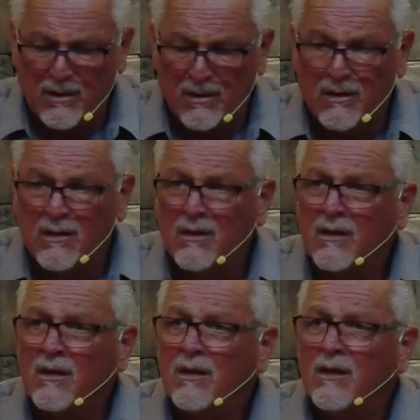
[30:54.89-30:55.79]

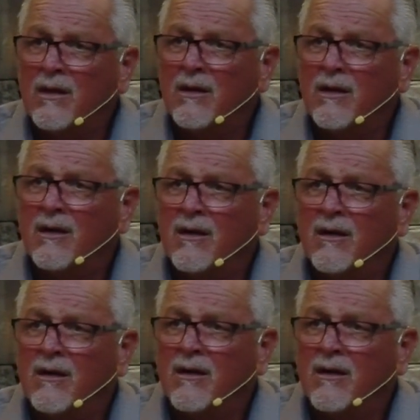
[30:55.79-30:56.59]
[no speech]